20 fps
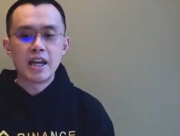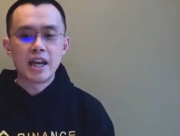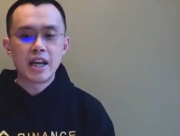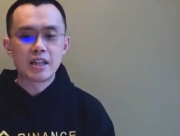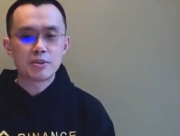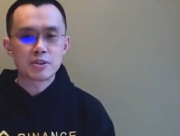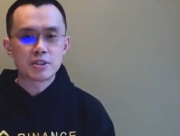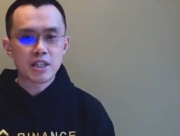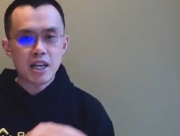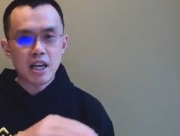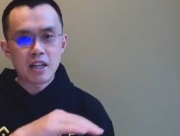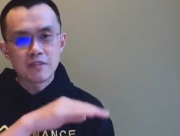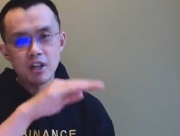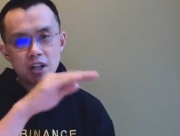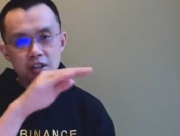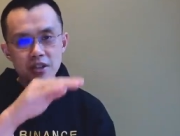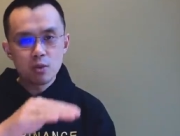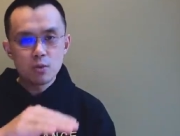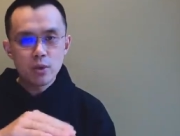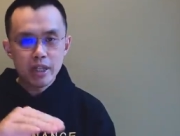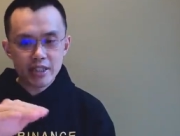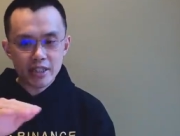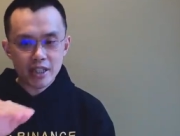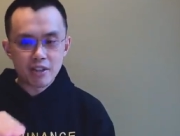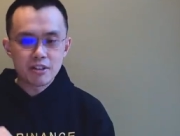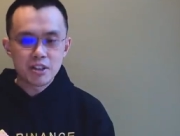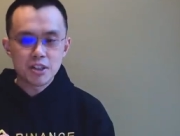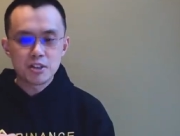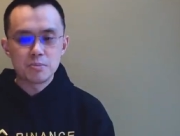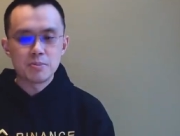And it was kind of on the way down
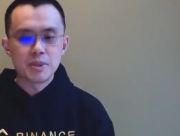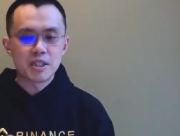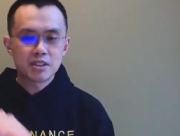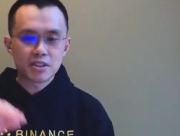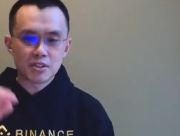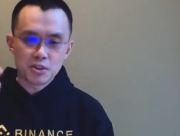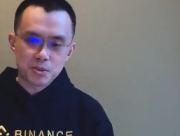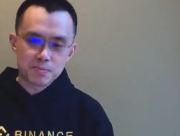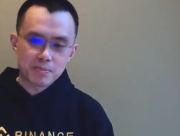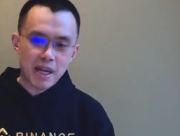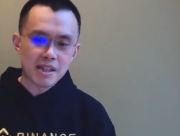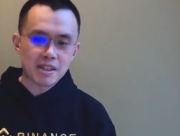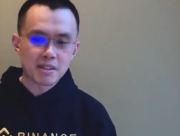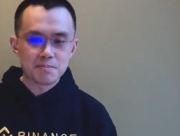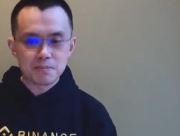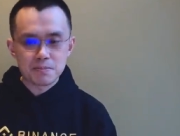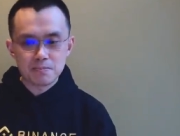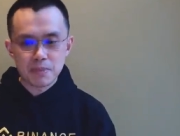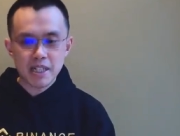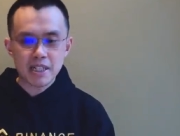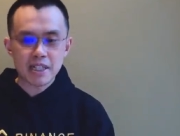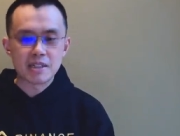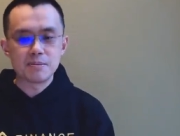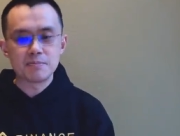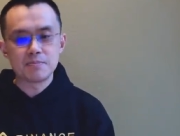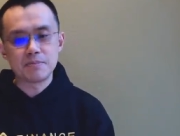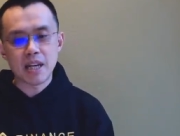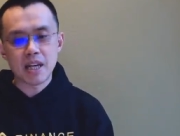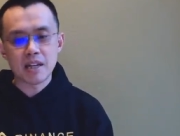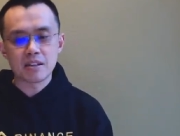a little bit and going back and back,
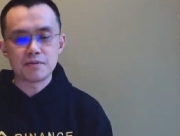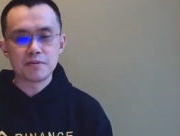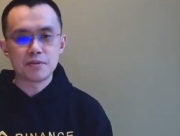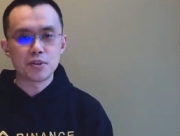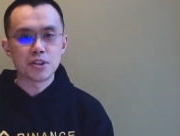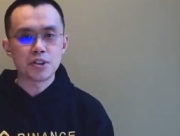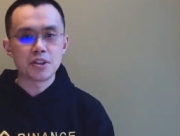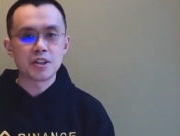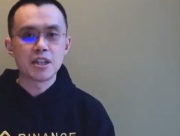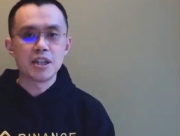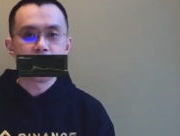back and forth.